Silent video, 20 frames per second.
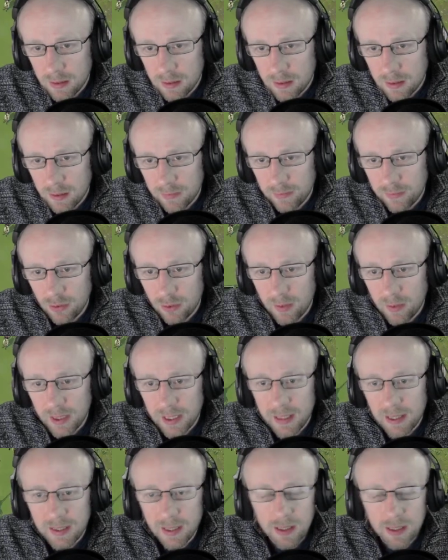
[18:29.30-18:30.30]
I thought we might
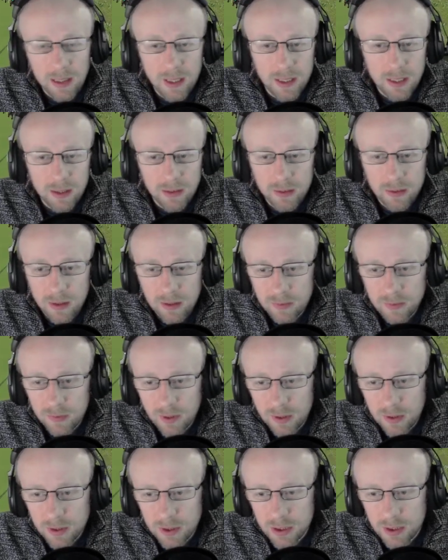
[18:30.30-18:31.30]
get that light unit of
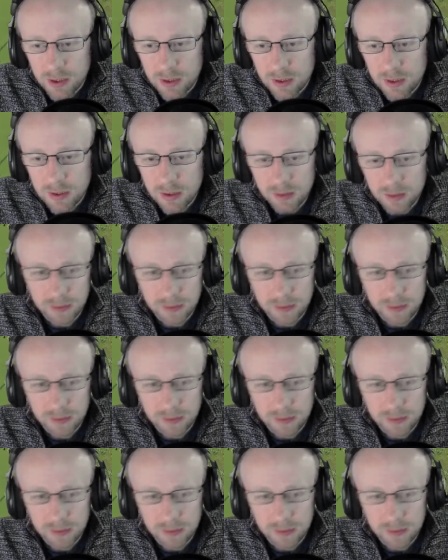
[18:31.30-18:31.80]
archers.